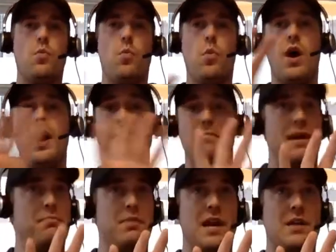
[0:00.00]
one,
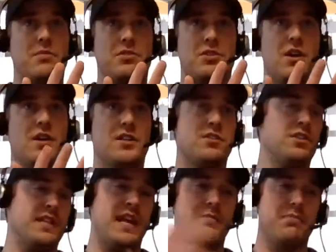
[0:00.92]
my brand was on it,
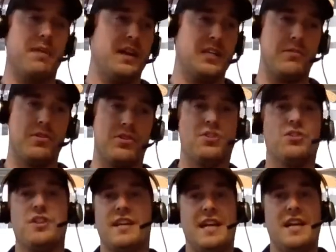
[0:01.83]
so I was getting brand exposure
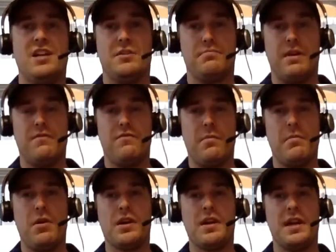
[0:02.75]
just like any other print form
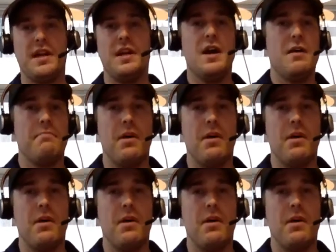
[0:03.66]
of marketing.